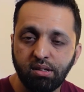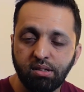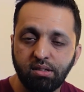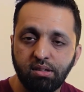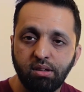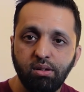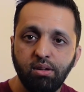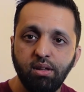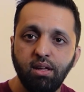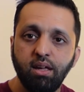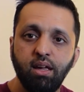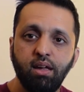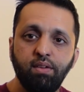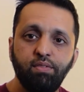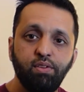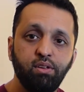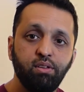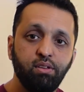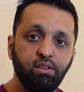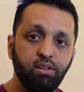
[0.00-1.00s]
So if
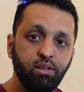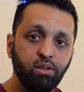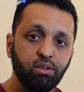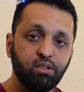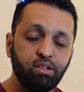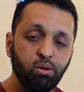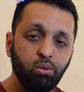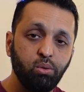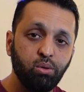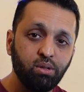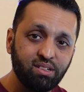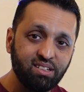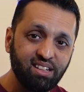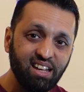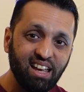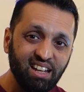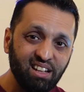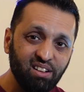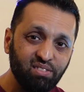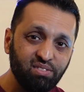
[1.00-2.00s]
you looked at all
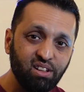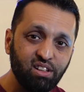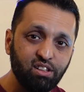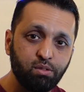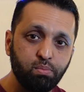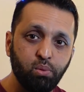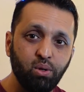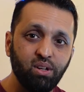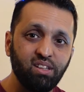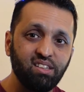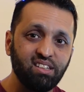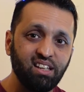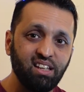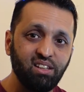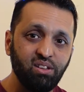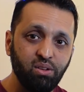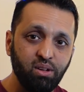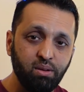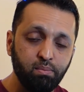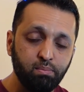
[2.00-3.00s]
10 of those points and
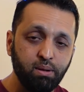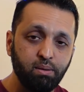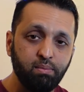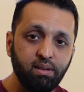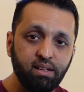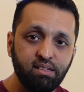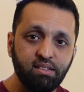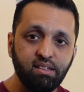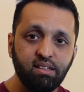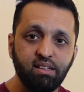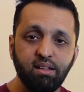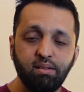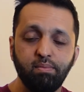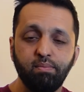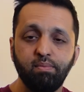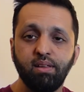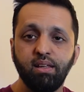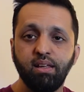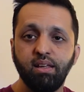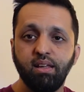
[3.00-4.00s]
you implemented them,
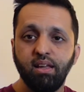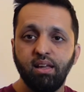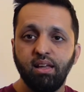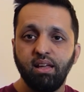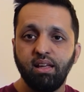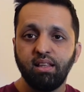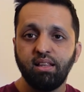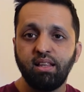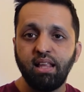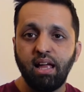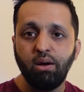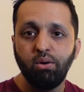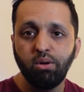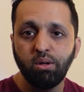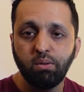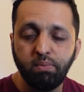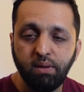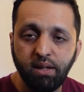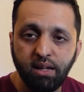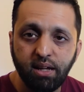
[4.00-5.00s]
that
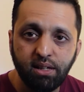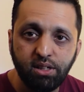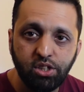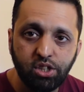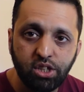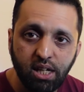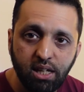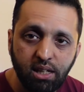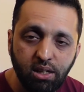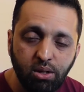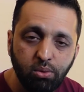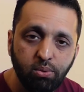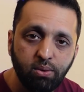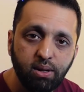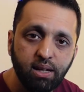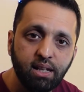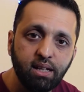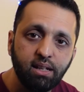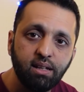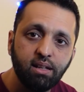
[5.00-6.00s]
would be a
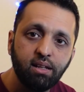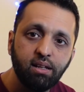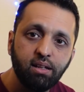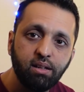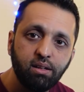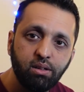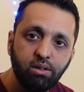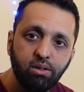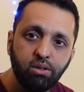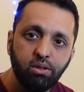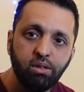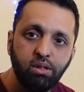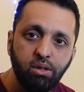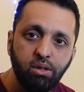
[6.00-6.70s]
genuine good